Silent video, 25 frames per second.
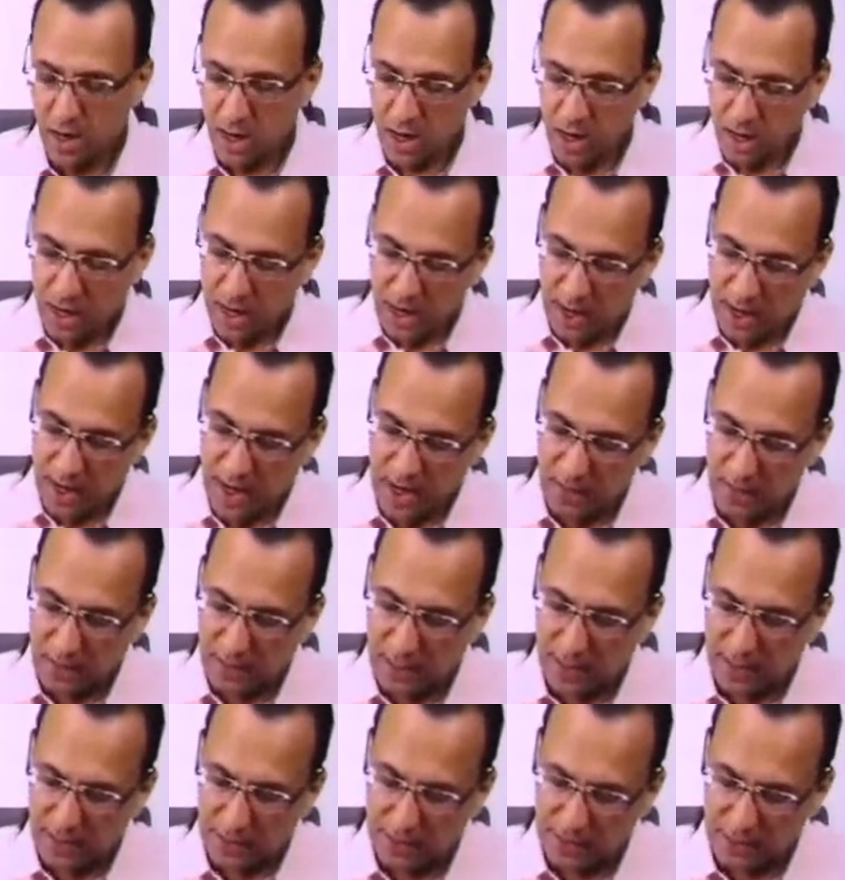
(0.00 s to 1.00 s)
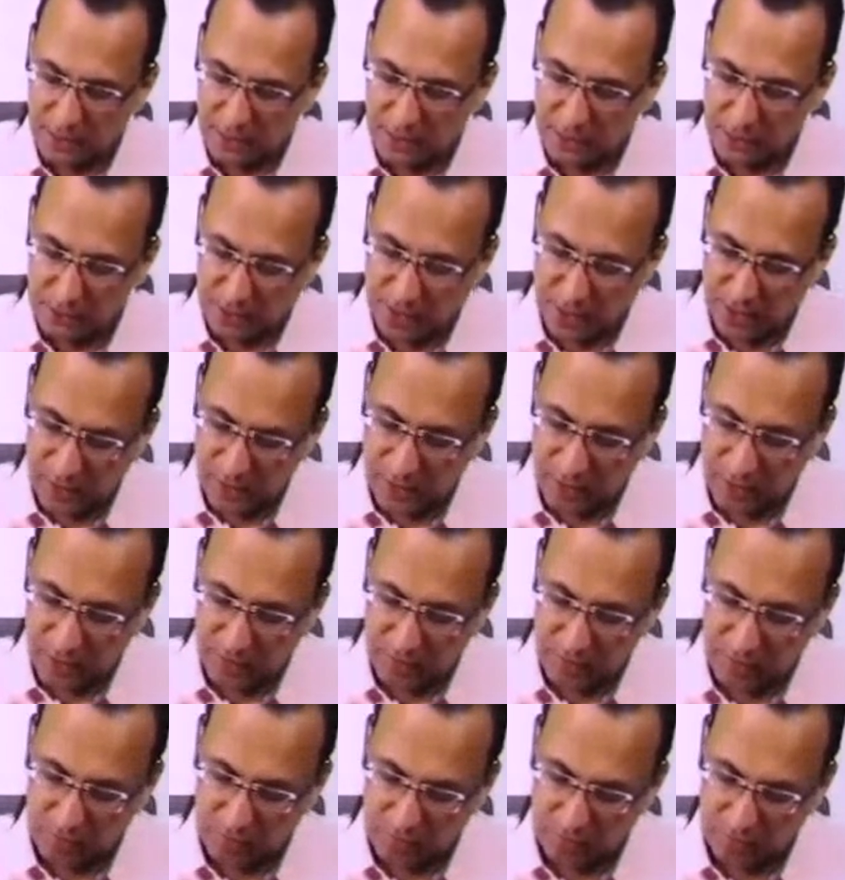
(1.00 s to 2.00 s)
then this is the
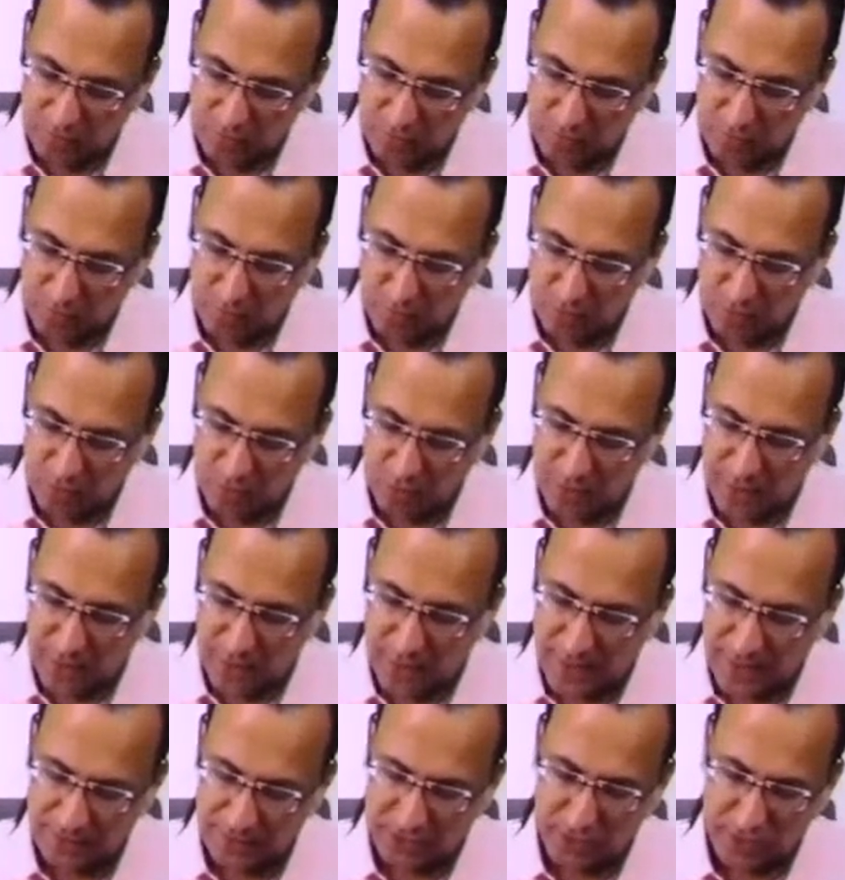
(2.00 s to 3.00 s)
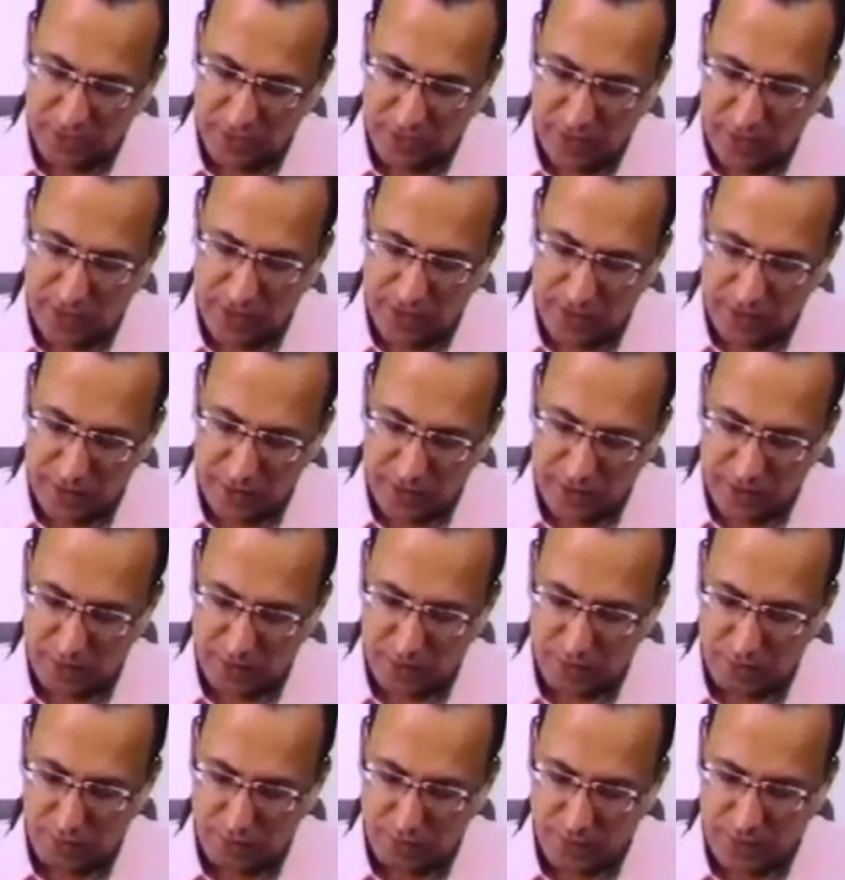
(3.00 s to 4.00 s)
number 4, the thinnest cranial
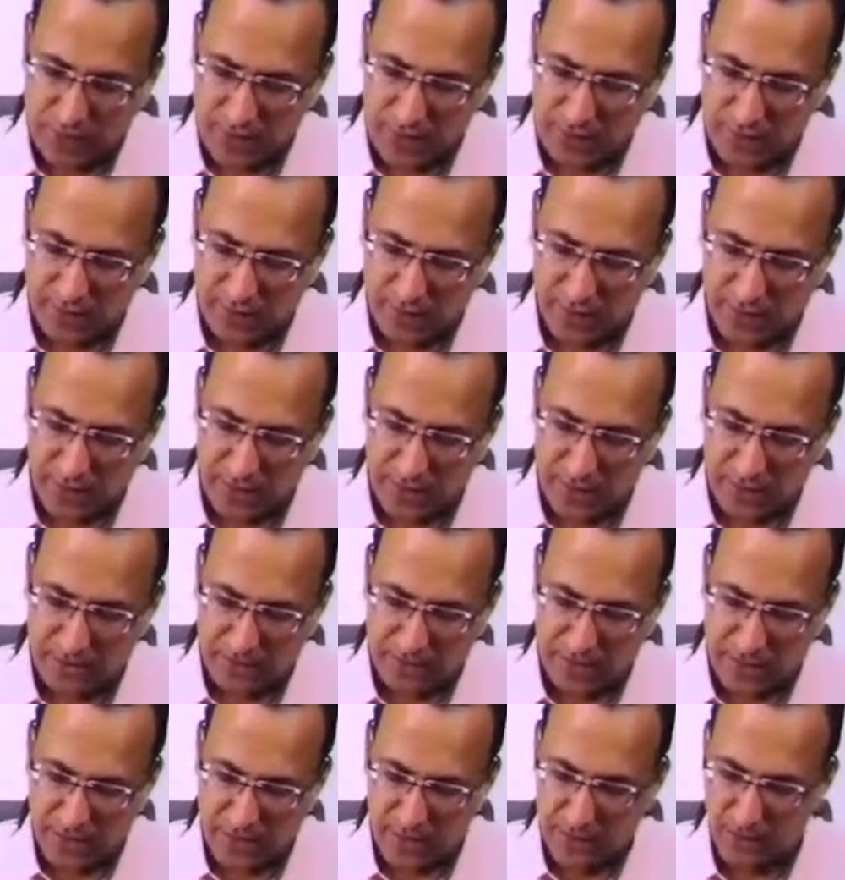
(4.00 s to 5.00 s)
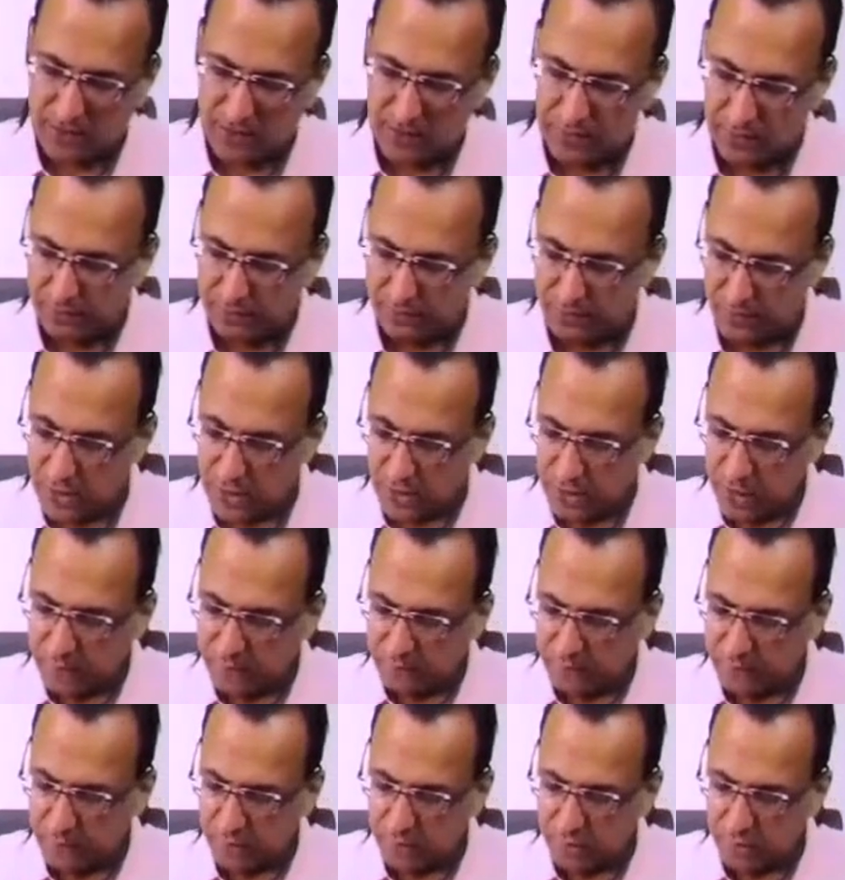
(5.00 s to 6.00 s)
nerve. Why it is thinnest cranial nerve?
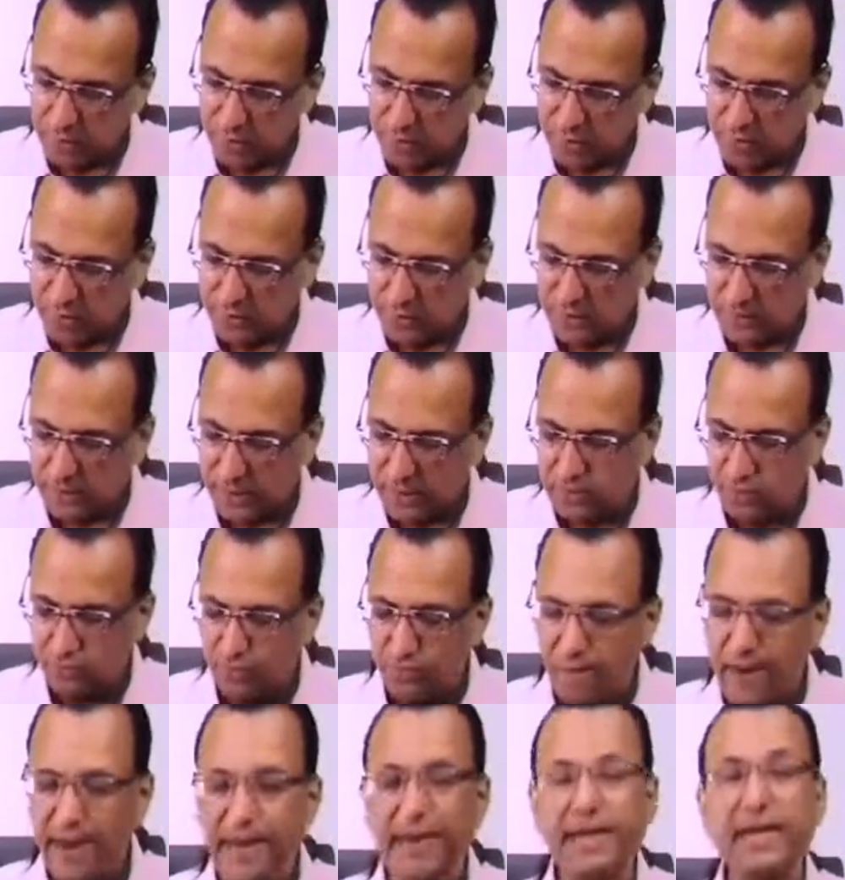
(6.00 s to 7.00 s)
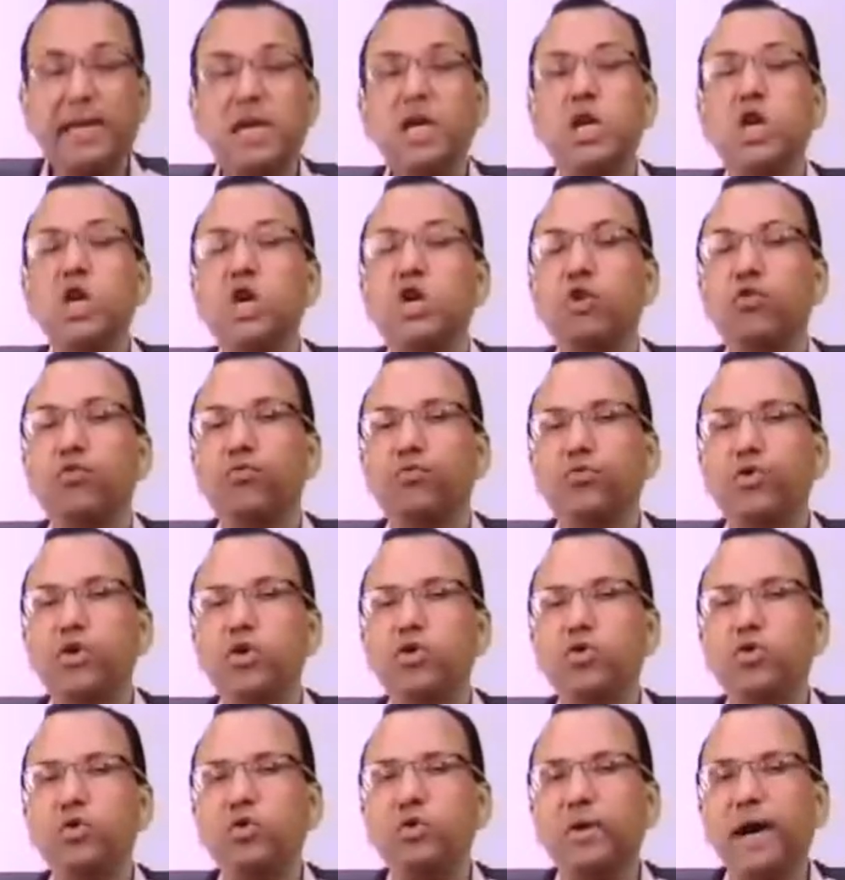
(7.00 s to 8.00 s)
Because it has very
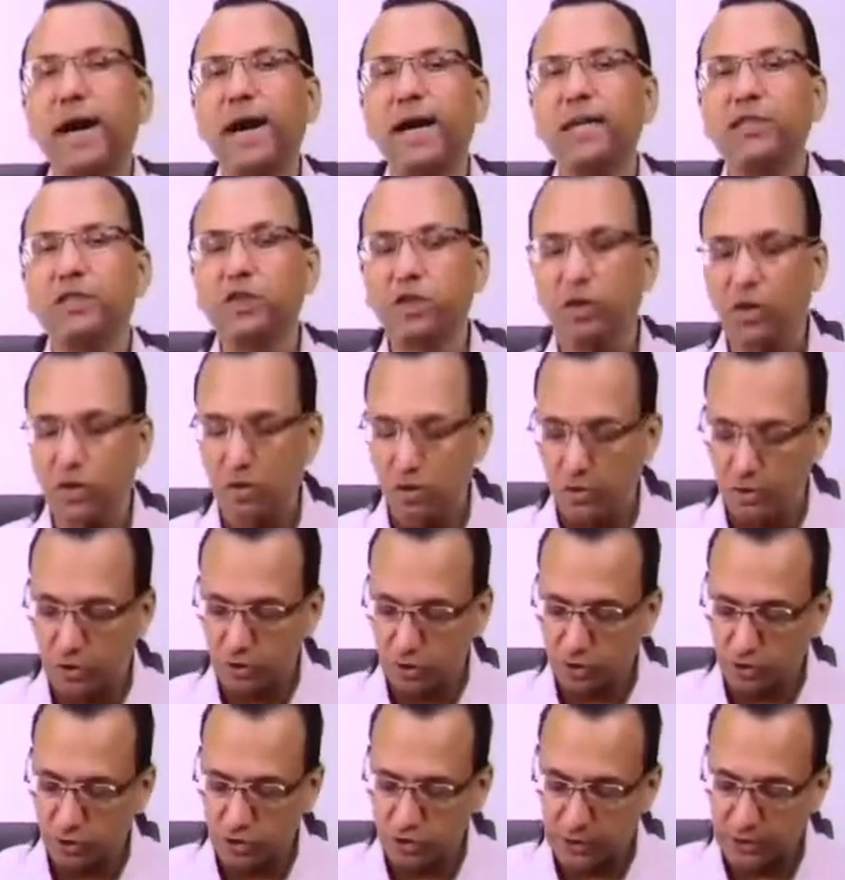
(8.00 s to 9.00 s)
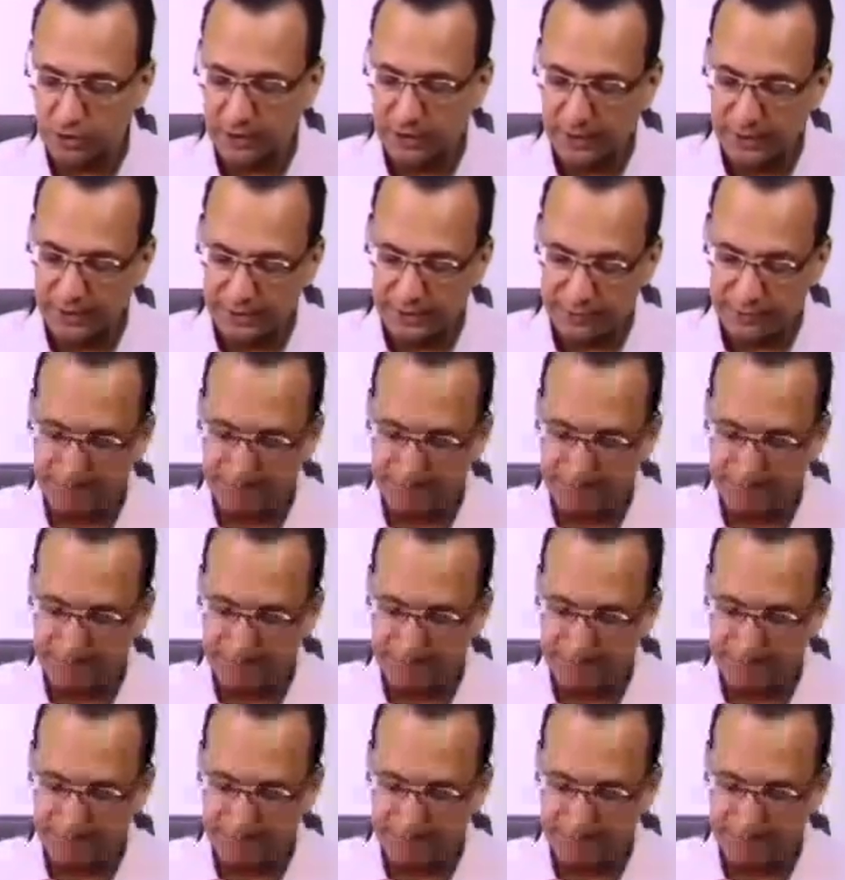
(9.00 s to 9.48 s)
few axons. You see here.